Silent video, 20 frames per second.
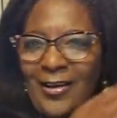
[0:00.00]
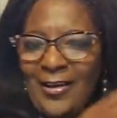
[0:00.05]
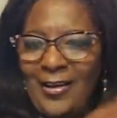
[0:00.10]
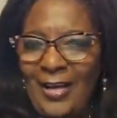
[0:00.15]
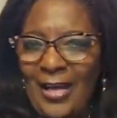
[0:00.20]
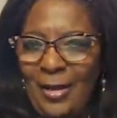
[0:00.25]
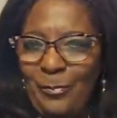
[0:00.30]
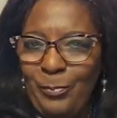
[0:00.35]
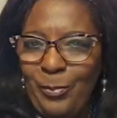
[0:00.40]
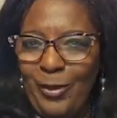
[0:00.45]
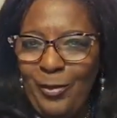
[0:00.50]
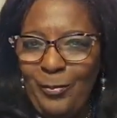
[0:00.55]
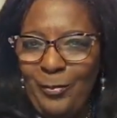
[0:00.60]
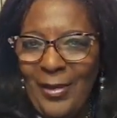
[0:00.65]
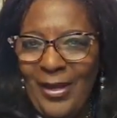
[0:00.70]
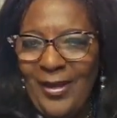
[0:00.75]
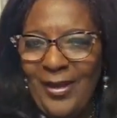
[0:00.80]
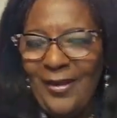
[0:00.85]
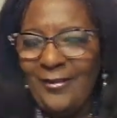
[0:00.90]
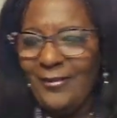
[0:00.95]

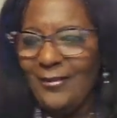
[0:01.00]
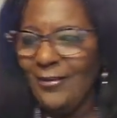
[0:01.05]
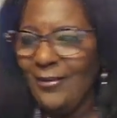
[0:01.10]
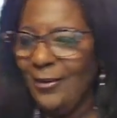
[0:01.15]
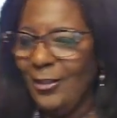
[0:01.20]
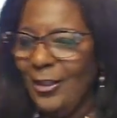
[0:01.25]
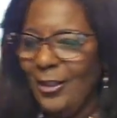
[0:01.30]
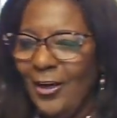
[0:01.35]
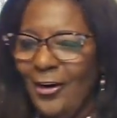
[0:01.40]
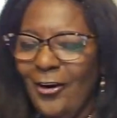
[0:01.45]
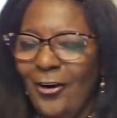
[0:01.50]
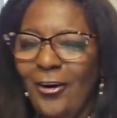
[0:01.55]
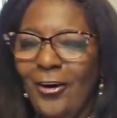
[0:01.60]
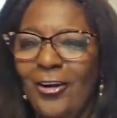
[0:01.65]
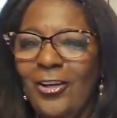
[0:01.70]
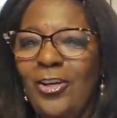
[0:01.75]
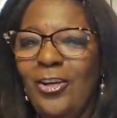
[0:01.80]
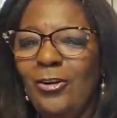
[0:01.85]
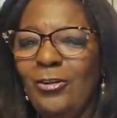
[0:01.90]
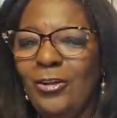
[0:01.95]
implement.
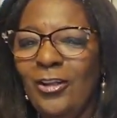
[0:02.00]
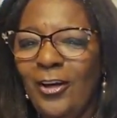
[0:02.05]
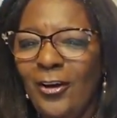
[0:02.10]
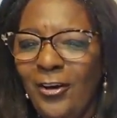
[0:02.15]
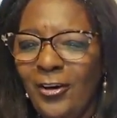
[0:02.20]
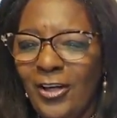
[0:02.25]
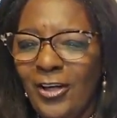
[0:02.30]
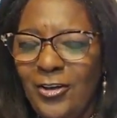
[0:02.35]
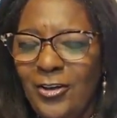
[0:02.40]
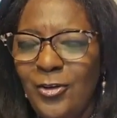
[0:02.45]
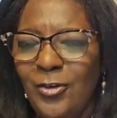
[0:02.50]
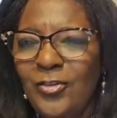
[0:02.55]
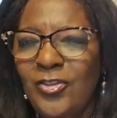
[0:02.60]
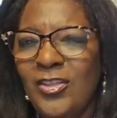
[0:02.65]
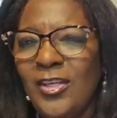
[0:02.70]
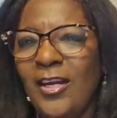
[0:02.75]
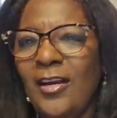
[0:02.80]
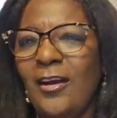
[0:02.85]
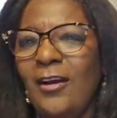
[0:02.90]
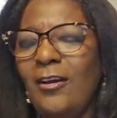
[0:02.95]
You learn a new
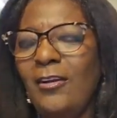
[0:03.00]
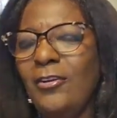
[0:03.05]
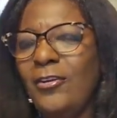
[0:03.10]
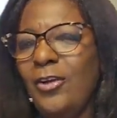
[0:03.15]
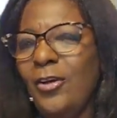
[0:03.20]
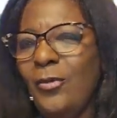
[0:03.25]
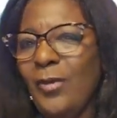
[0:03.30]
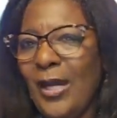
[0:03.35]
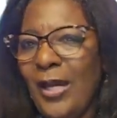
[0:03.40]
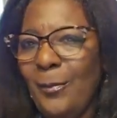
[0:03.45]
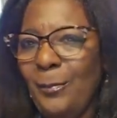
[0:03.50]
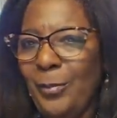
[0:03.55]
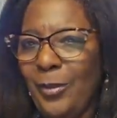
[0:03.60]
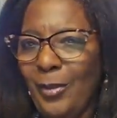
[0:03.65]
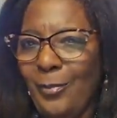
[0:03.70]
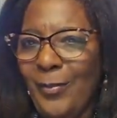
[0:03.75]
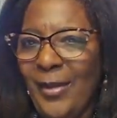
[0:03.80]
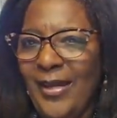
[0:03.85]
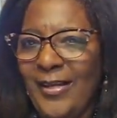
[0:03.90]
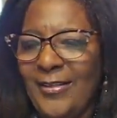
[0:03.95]
skill, you
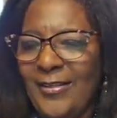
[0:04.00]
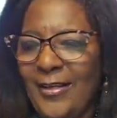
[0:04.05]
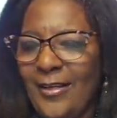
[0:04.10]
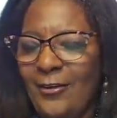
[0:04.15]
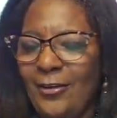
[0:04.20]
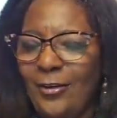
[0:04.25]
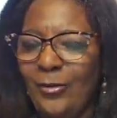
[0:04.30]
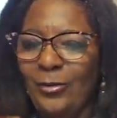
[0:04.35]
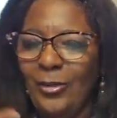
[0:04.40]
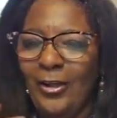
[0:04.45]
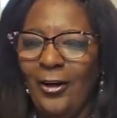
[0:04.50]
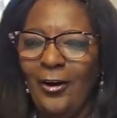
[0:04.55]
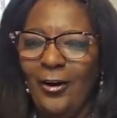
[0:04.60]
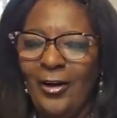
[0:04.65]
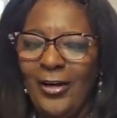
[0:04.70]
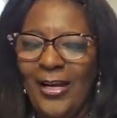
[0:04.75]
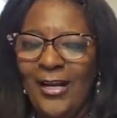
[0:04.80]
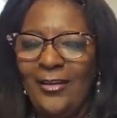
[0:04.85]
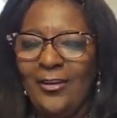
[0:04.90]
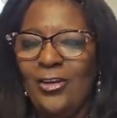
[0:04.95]
implement it. You
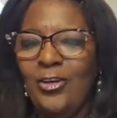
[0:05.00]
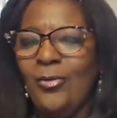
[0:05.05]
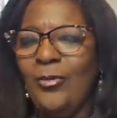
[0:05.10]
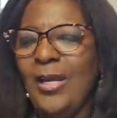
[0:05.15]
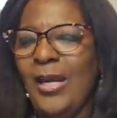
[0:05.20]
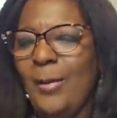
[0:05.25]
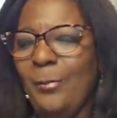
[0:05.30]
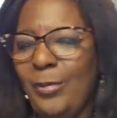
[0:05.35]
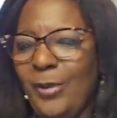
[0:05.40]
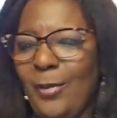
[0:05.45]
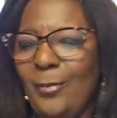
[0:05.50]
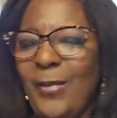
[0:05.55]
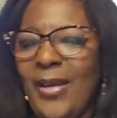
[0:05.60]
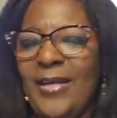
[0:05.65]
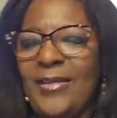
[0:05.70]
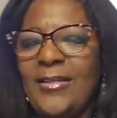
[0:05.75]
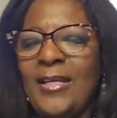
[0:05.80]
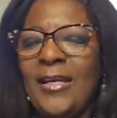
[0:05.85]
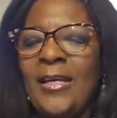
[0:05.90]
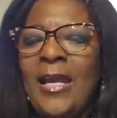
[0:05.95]
learn it, you
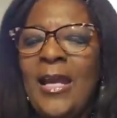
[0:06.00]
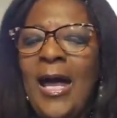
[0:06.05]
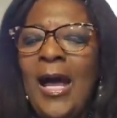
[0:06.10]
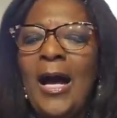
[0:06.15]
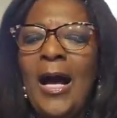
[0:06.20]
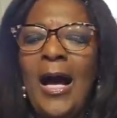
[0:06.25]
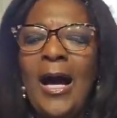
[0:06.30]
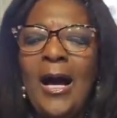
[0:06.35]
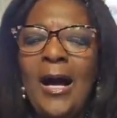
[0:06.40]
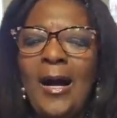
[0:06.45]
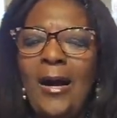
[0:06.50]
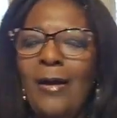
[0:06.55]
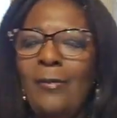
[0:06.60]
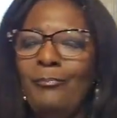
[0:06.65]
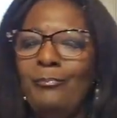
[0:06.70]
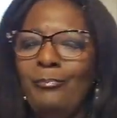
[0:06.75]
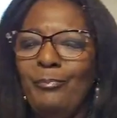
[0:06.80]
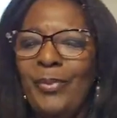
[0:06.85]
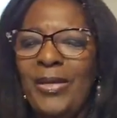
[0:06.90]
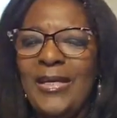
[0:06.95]
implement it.
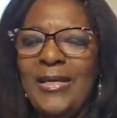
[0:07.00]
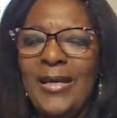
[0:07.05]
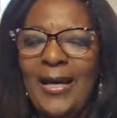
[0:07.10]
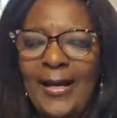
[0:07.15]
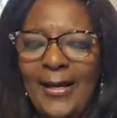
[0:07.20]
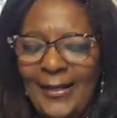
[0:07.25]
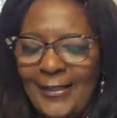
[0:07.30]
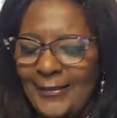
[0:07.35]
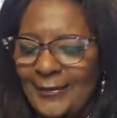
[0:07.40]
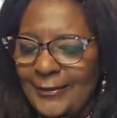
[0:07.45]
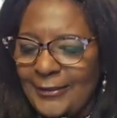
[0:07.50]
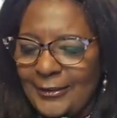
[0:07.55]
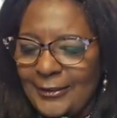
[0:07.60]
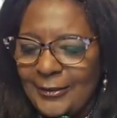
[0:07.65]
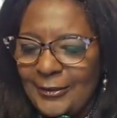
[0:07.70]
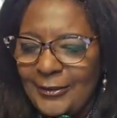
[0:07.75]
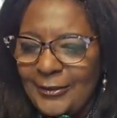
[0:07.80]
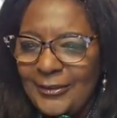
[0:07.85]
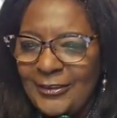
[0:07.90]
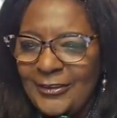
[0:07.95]
Because
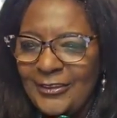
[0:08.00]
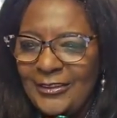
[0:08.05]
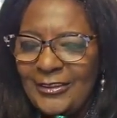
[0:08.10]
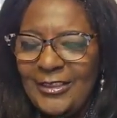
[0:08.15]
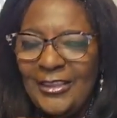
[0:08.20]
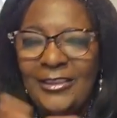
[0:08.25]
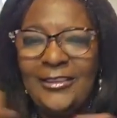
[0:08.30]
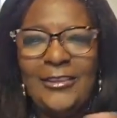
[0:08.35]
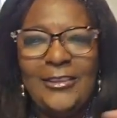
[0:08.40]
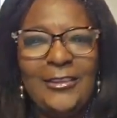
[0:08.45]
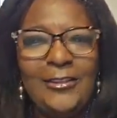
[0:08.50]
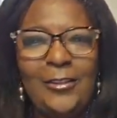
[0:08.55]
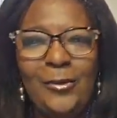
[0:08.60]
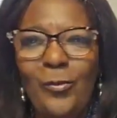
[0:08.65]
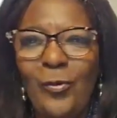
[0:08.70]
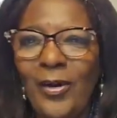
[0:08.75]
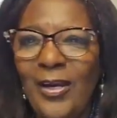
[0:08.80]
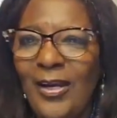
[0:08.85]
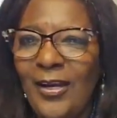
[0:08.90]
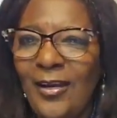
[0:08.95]
this is the
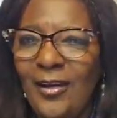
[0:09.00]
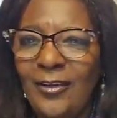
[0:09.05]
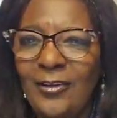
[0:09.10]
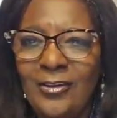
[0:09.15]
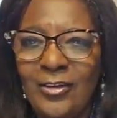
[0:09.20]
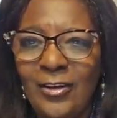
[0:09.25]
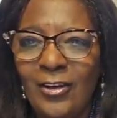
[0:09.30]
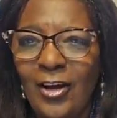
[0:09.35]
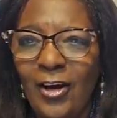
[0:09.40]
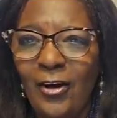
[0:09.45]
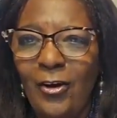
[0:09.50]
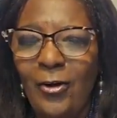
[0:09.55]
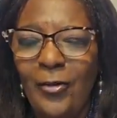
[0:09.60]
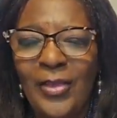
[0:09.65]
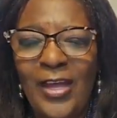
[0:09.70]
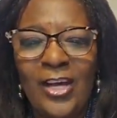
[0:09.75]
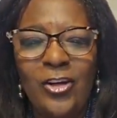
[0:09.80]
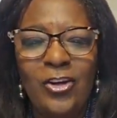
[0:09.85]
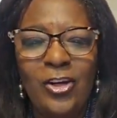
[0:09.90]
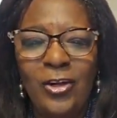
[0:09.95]
way to go,
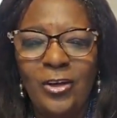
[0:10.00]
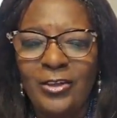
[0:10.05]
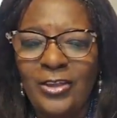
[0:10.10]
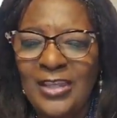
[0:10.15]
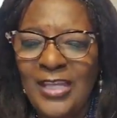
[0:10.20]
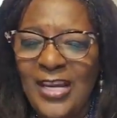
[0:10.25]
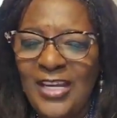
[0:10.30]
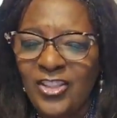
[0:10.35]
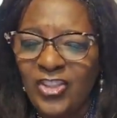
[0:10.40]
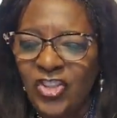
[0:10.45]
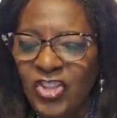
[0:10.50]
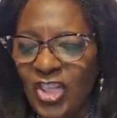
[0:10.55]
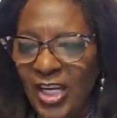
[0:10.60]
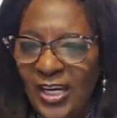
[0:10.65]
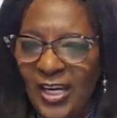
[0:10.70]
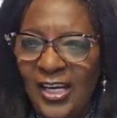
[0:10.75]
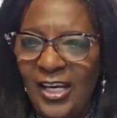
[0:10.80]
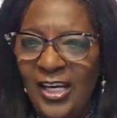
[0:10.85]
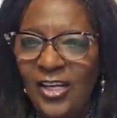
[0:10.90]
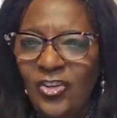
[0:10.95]
that your things
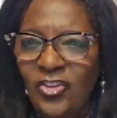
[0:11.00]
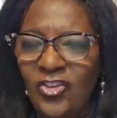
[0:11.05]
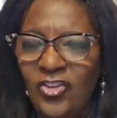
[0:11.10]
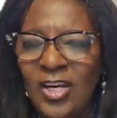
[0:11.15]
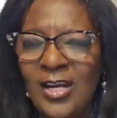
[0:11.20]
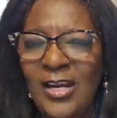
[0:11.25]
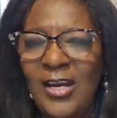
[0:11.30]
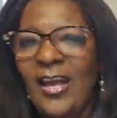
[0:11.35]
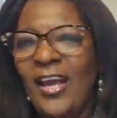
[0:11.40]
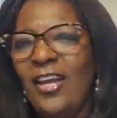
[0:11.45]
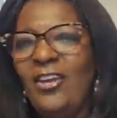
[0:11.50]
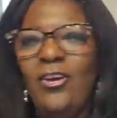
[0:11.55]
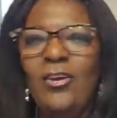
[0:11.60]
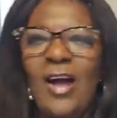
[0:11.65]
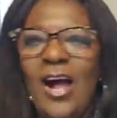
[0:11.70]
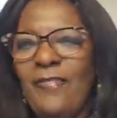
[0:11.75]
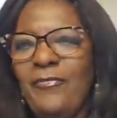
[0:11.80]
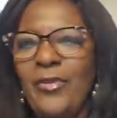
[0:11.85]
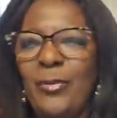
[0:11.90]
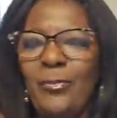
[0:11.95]
change and you
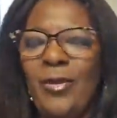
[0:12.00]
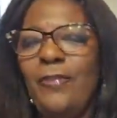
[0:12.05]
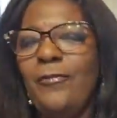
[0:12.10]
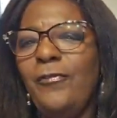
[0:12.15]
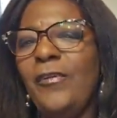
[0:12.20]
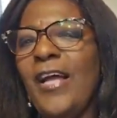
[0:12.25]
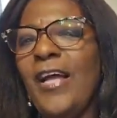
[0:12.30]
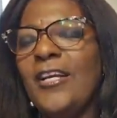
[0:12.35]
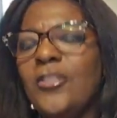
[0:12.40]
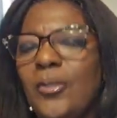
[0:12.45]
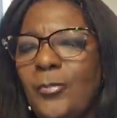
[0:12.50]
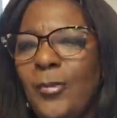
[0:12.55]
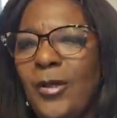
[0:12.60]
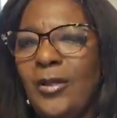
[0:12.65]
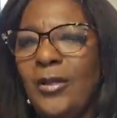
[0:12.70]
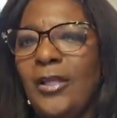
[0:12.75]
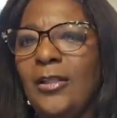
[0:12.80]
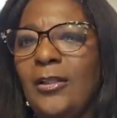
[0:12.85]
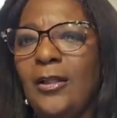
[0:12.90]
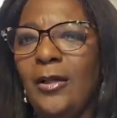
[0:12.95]
have to be
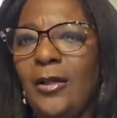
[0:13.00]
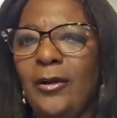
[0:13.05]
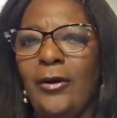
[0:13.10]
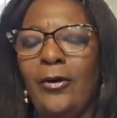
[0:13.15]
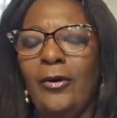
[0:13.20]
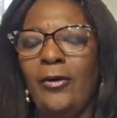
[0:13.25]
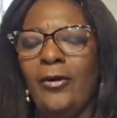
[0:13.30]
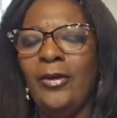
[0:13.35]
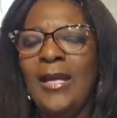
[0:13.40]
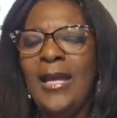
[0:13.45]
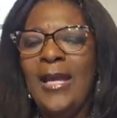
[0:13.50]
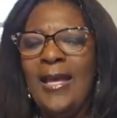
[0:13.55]
flexible and learn